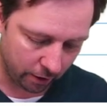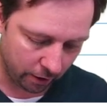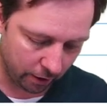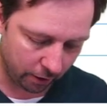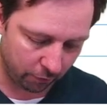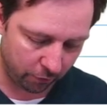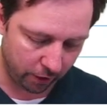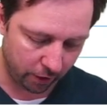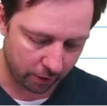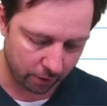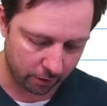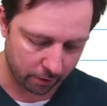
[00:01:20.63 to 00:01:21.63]

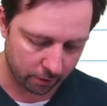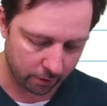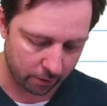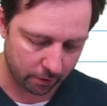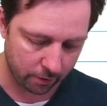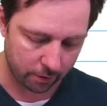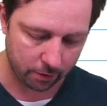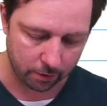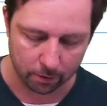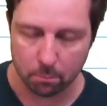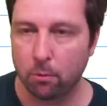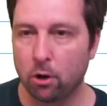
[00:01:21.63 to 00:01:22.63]
NV
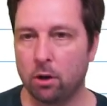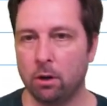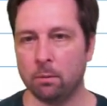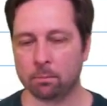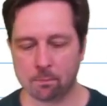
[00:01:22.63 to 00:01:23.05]
model.